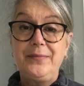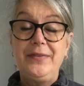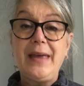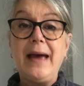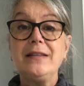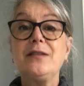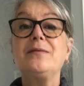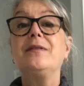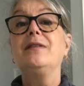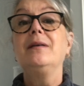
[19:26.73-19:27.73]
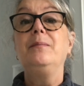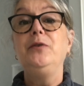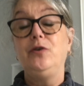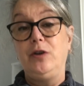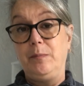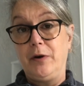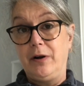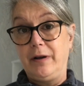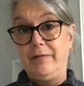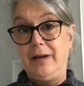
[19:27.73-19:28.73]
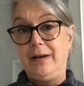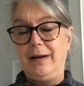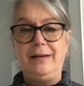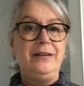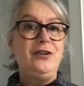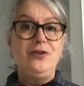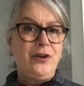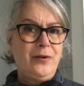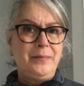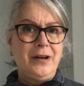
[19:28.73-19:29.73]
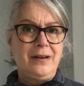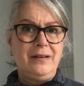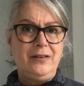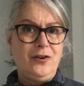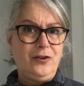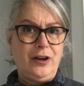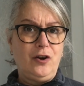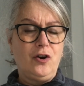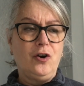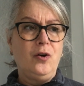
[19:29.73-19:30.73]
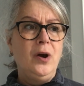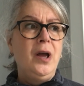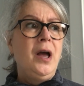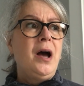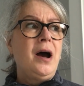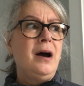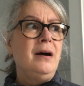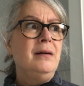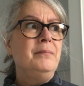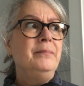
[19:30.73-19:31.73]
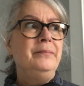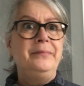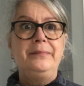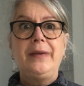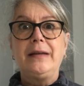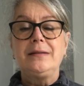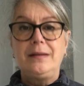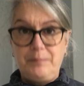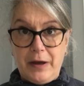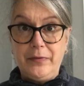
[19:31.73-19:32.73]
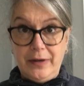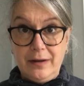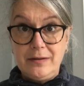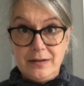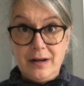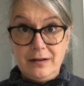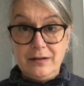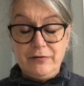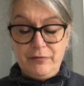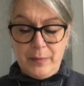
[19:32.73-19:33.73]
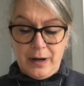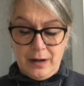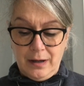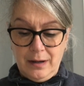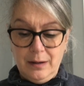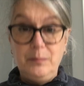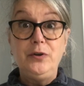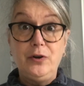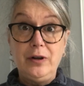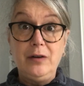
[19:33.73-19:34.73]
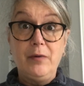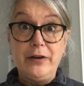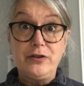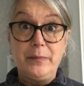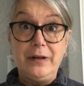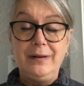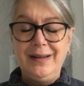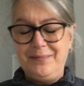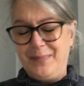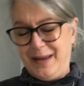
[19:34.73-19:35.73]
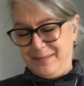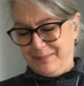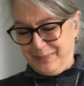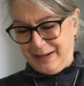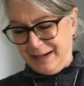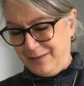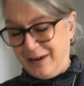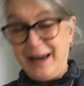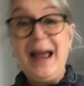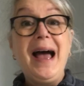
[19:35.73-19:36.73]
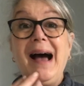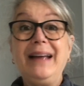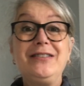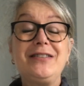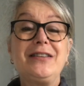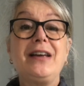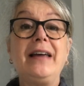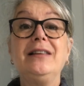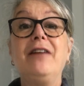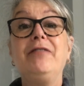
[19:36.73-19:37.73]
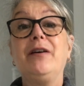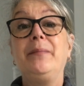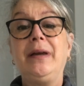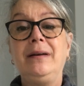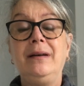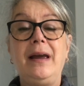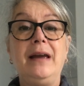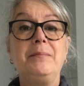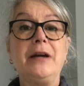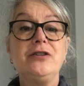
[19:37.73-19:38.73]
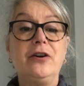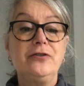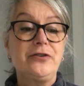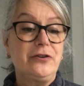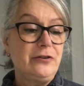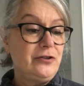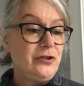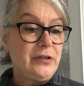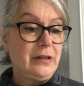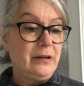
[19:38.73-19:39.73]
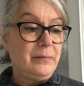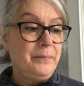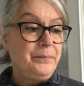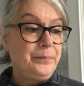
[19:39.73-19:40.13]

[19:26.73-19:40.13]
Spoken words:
that's the beauty part of it. And I'm not a girly girl. That's about the extent of my beauty regimen. But anyway, I love them, and my daughter started using them,